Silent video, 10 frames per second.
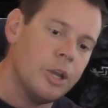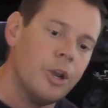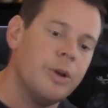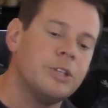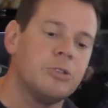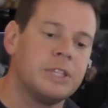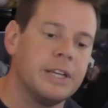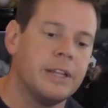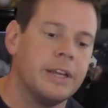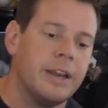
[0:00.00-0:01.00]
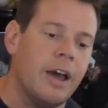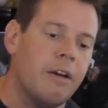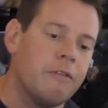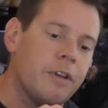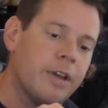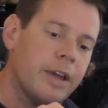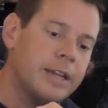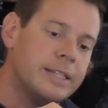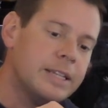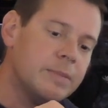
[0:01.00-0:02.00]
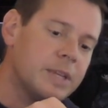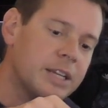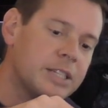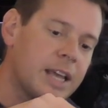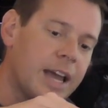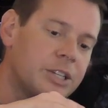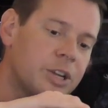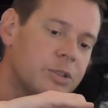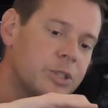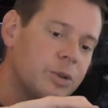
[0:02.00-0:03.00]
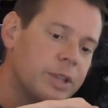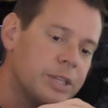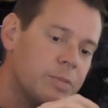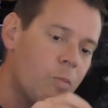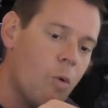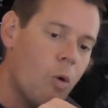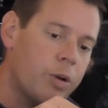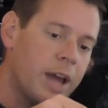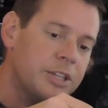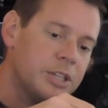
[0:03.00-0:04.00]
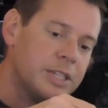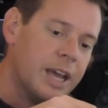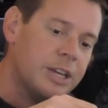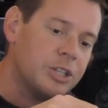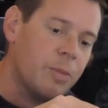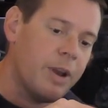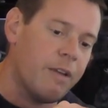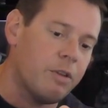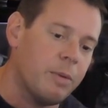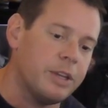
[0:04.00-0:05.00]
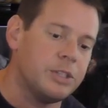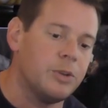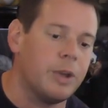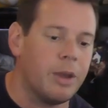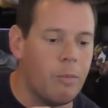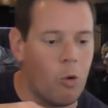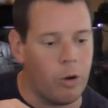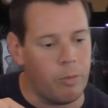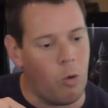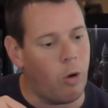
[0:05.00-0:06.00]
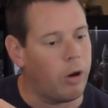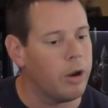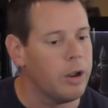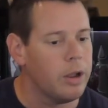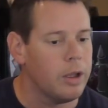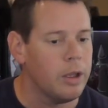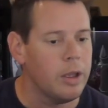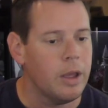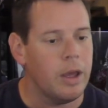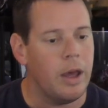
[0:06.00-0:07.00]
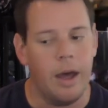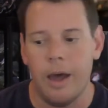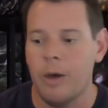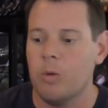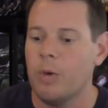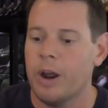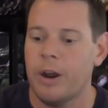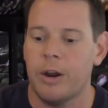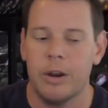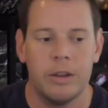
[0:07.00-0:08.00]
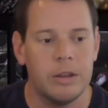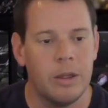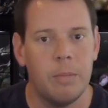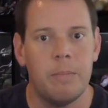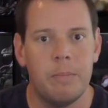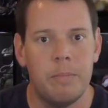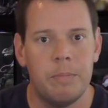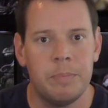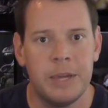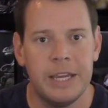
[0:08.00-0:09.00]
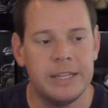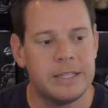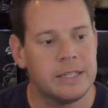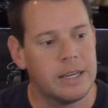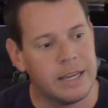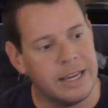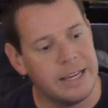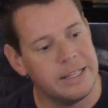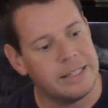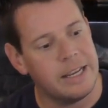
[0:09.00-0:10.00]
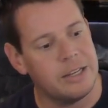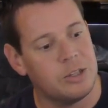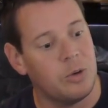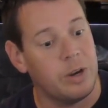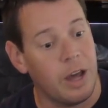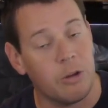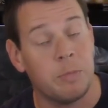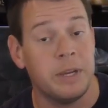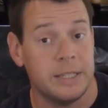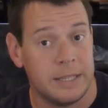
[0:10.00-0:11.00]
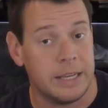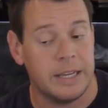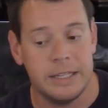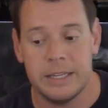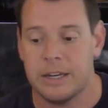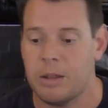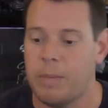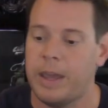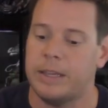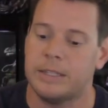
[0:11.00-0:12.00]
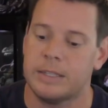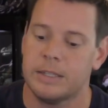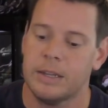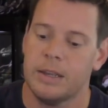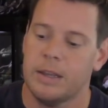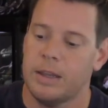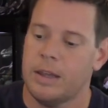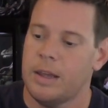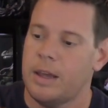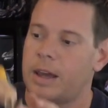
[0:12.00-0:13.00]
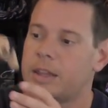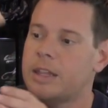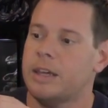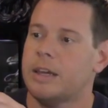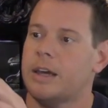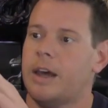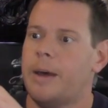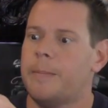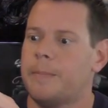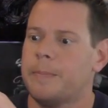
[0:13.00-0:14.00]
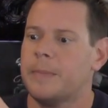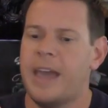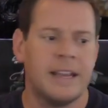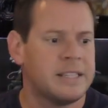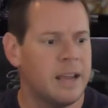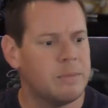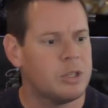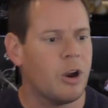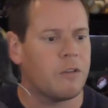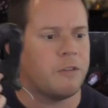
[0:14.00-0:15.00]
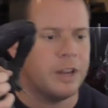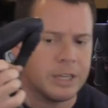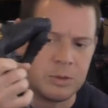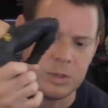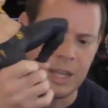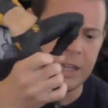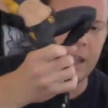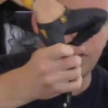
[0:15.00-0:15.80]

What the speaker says: You know, interestingly enough, it seems like Sideshow is doing this more, not just Sideshow, but everybody's doing it more and more, where the piece keys into another piece that keys into the base. I think XM's Dark Phoenix was like